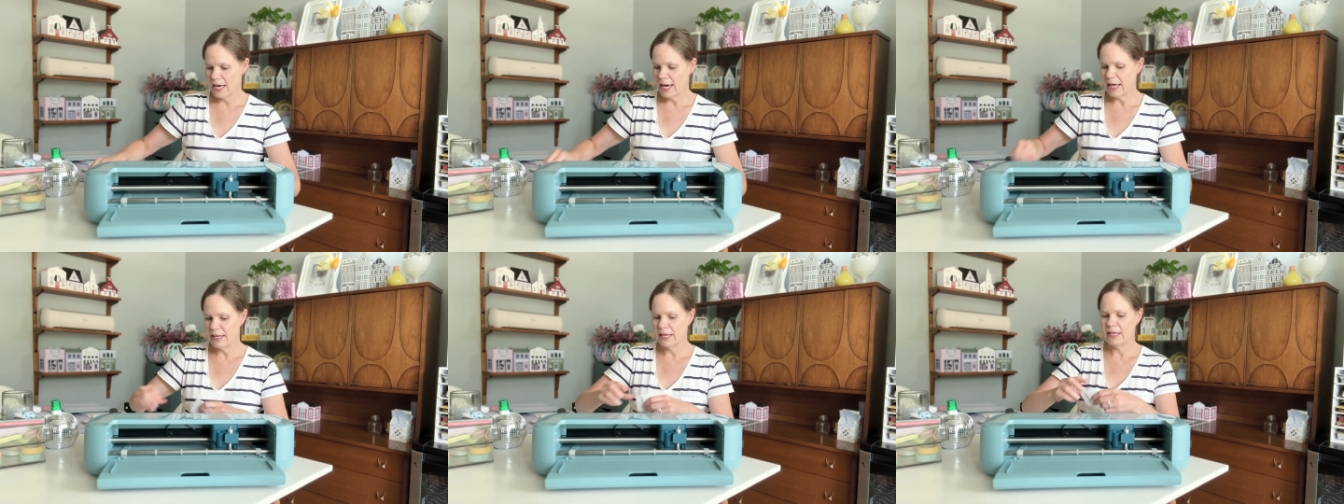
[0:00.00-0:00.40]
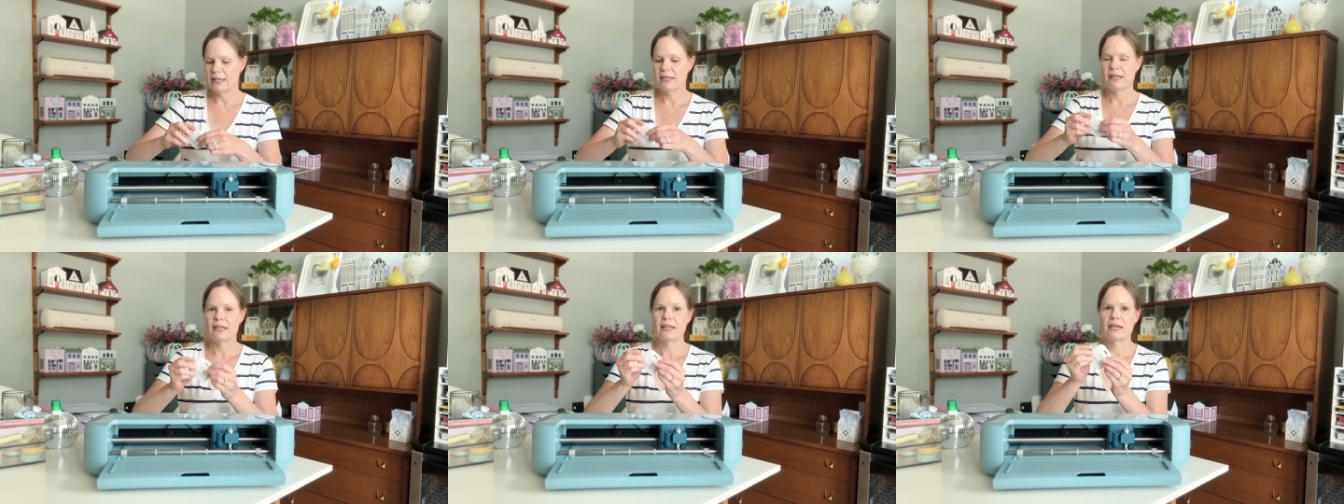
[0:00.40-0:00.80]
And
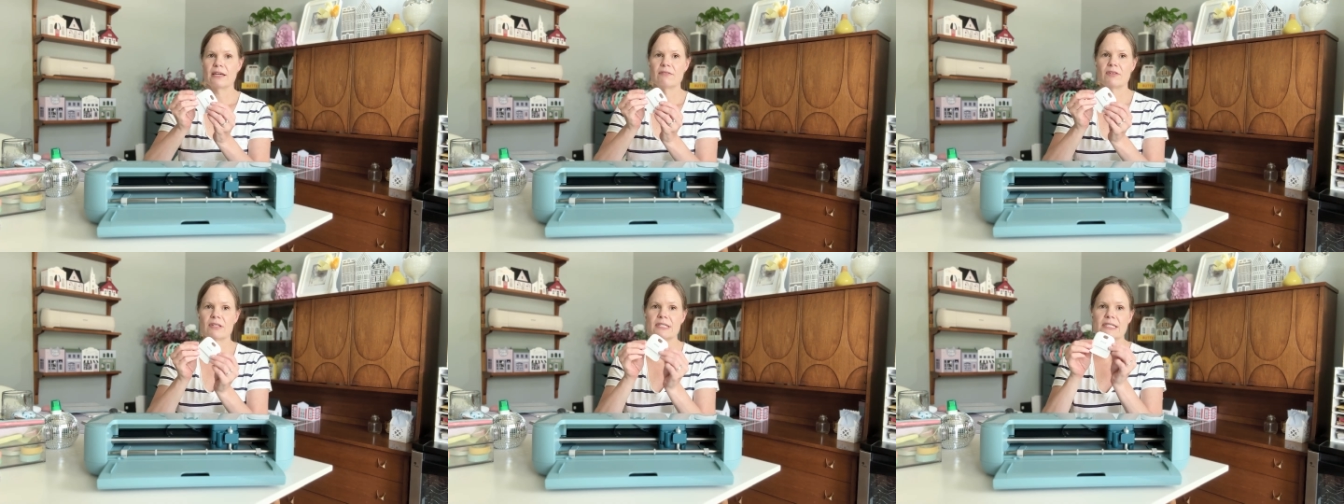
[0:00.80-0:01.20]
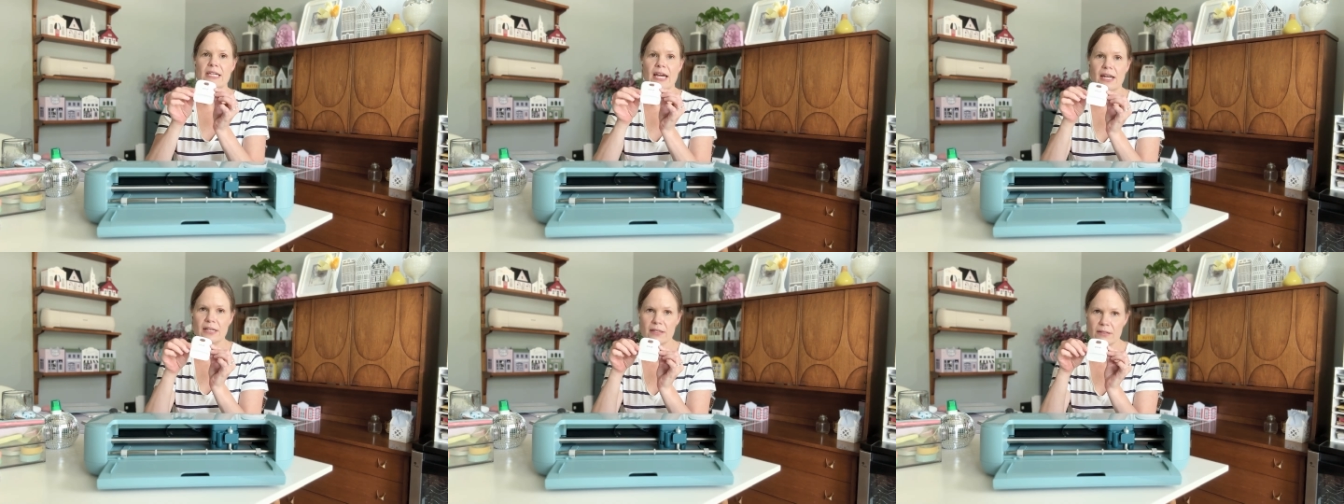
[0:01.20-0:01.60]
then they give you this
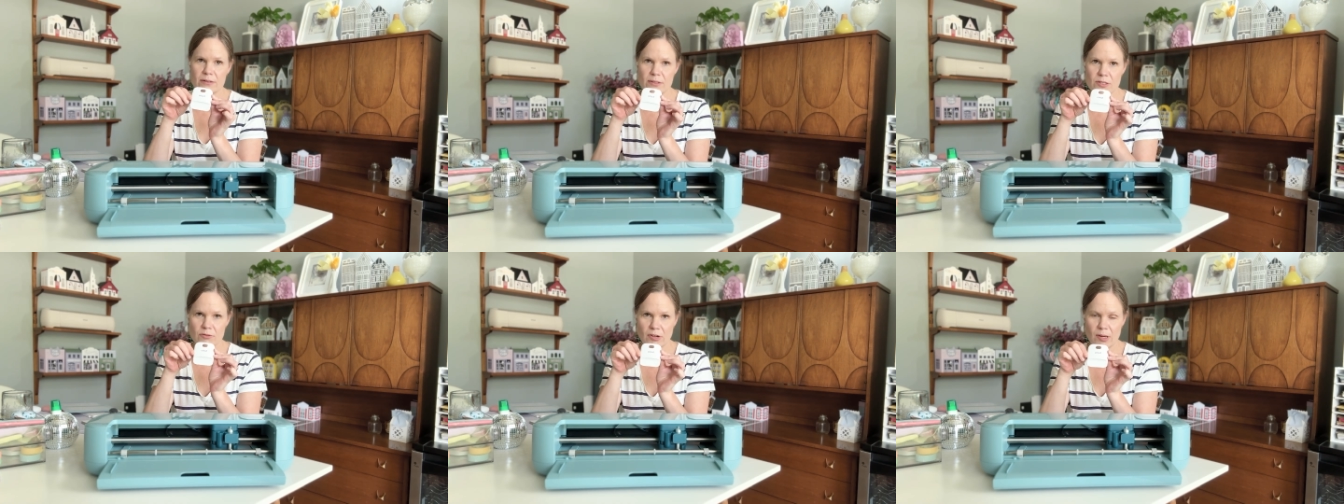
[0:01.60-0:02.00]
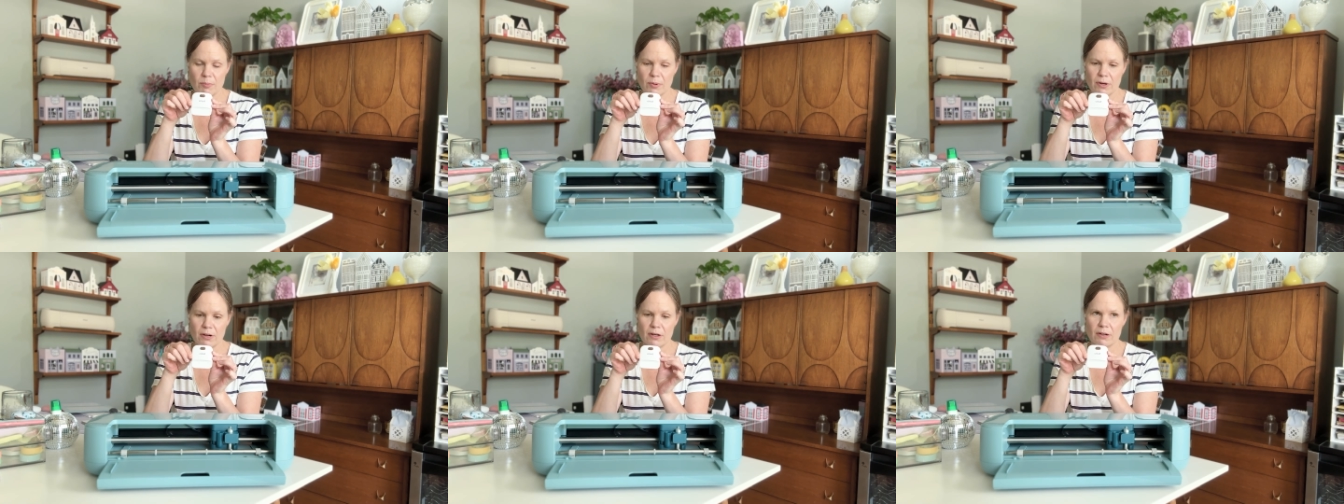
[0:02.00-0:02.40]
tiny little
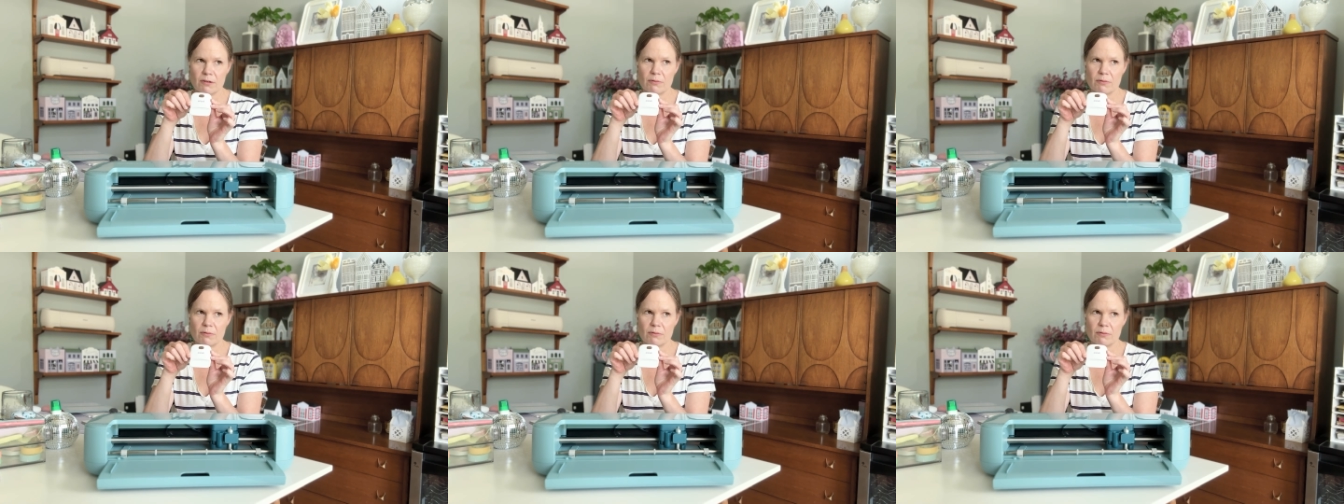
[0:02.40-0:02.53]
scraper,